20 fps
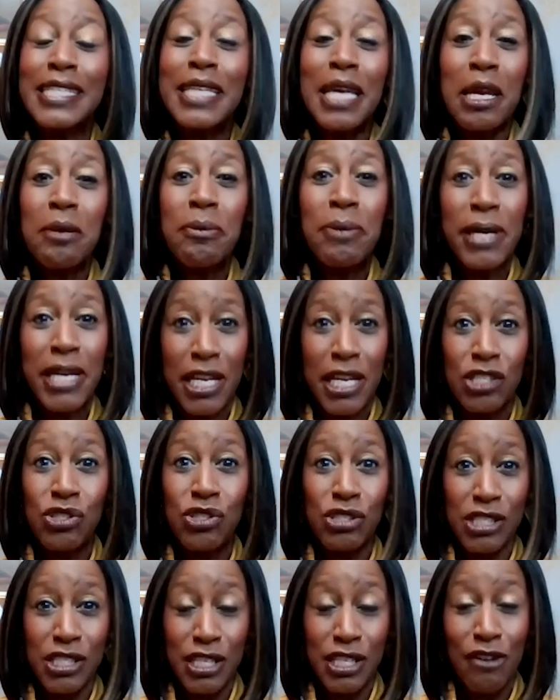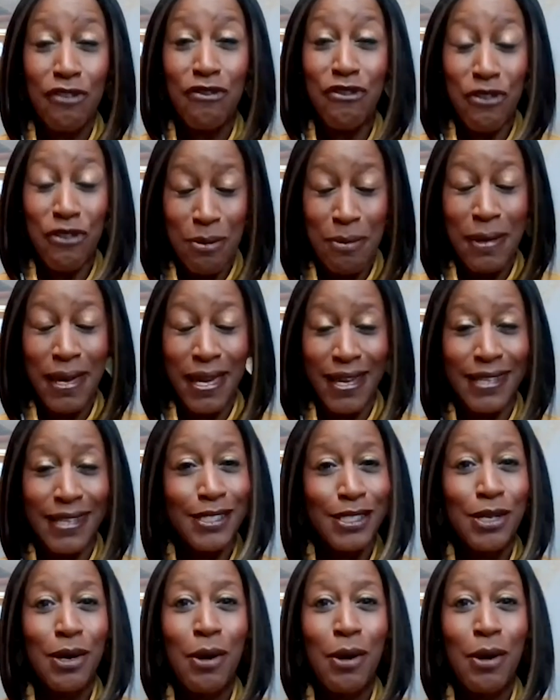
It's going to be interesting for me.